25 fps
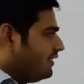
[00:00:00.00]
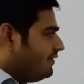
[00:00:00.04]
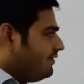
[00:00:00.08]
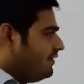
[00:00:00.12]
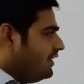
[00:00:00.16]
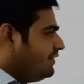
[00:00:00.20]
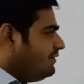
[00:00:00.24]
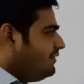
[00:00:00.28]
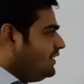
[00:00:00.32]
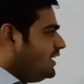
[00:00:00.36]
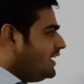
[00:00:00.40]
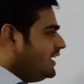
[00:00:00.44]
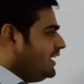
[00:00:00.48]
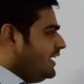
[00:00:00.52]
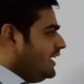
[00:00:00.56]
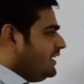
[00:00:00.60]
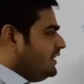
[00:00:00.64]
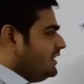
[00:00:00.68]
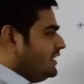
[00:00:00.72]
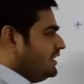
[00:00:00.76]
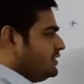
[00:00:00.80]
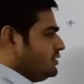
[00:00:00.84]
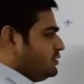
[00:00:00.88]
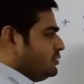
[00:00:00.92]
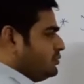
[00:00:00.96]
When we
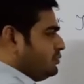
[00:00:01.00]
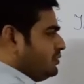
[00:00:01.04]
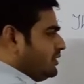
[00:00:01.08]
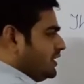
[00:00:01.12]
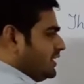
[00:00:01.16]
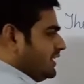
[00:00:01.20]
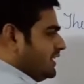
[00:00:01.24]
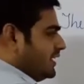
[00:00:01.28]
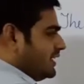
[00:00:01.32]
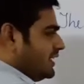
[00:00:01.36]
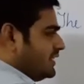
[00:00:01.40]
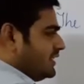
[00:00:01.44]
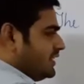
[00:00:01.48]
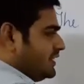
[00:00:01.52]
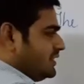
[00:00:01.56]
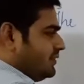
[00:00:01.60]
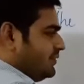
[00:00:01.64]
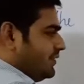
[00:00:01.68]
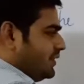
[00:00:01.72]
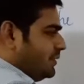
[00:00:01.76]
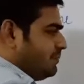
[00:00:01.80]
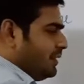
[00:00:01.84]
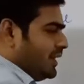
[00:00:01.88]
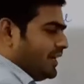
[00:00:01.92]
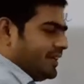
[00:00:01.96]
connect these two conductors
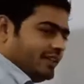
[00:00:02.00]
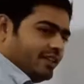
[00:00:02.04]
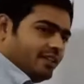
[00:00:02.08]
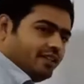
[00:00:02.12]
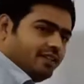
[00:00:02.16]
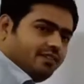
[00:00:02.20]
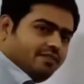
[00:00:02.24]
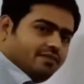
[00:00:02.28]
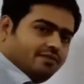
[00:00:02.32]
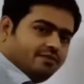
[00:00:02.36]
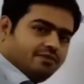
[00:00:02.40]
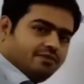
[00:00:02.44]
with battery,